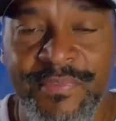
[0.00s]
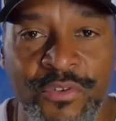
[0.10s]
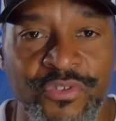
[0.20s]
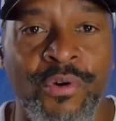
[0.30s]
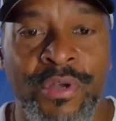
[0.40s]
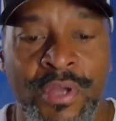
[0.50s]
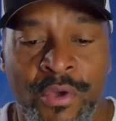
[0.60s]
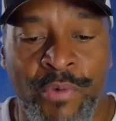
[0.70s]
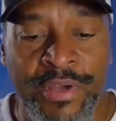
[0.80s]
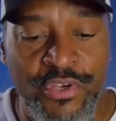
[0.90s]
So
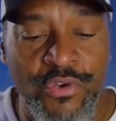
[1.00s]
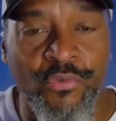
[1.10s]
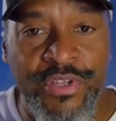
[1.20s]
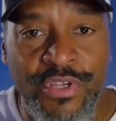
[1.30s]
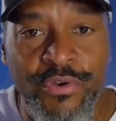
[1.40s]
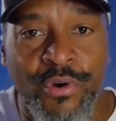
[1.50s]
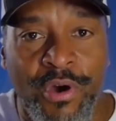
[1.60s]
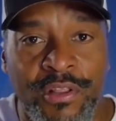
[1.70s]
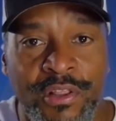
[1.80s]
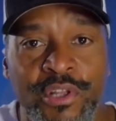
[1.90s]
when you
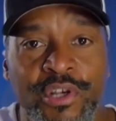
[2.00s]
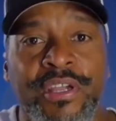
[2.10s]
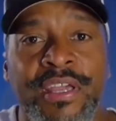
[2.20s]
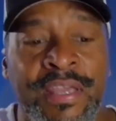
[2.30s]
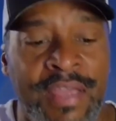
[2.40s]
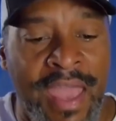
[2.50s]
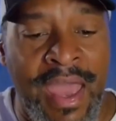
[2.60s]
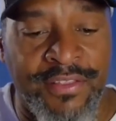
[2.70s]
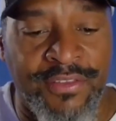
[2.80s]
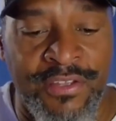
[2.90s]
are looking
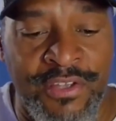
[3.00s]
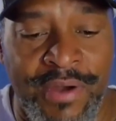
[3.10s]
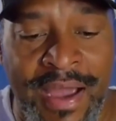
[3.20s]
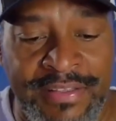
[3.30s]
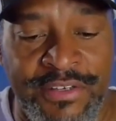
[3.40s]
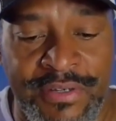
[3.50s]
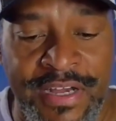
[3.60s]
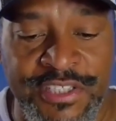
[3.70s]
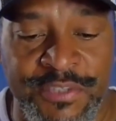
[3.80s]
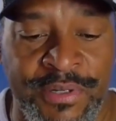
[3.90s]
at your ideal
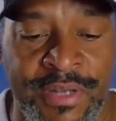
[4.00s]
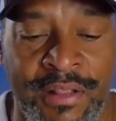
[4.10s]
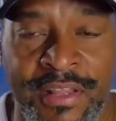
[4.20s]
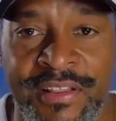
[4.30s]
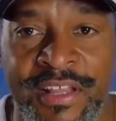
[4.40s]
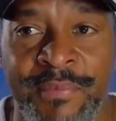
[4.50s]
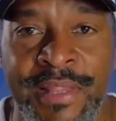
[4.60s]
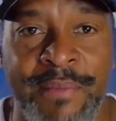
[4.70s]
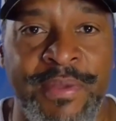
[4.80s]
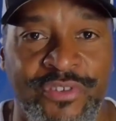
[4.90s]
customer, now
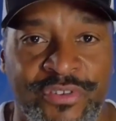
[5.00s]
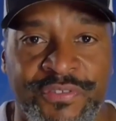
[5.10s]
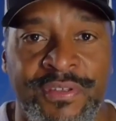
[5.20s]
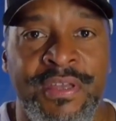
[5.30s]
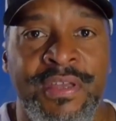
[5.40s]
let me just